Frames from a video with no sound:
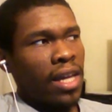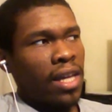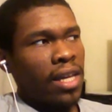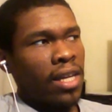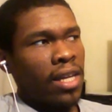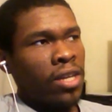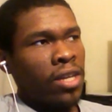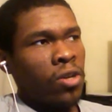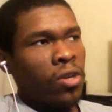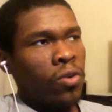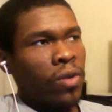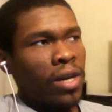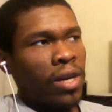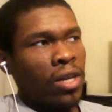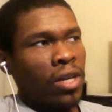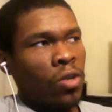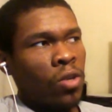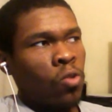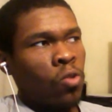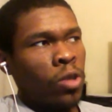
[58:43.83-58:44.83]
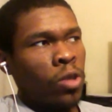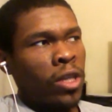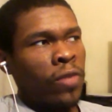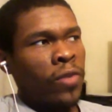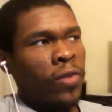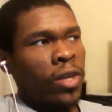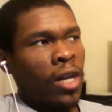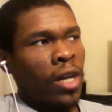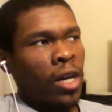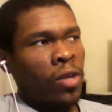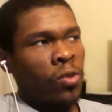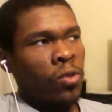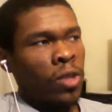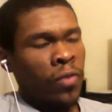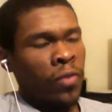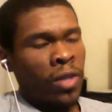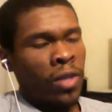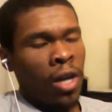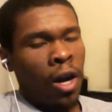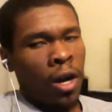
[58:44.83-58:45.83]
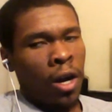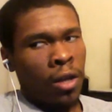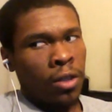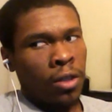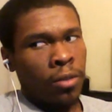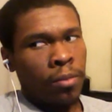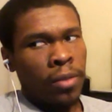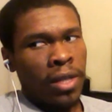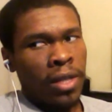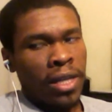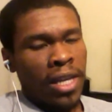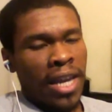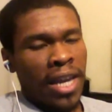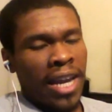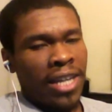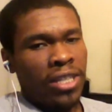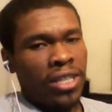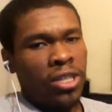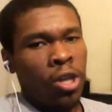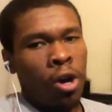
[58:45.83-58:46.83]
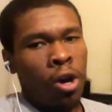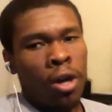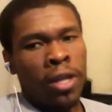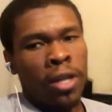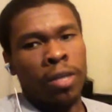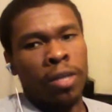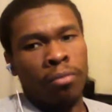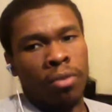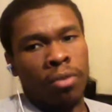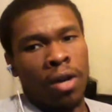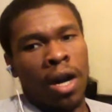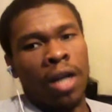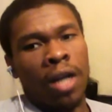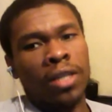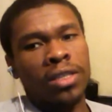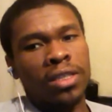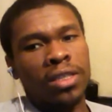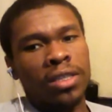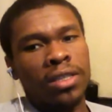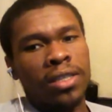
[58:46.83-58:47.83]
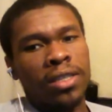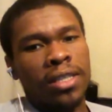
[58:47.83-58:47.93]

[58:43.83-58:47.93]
who live in Harlem and taught in the Bronx.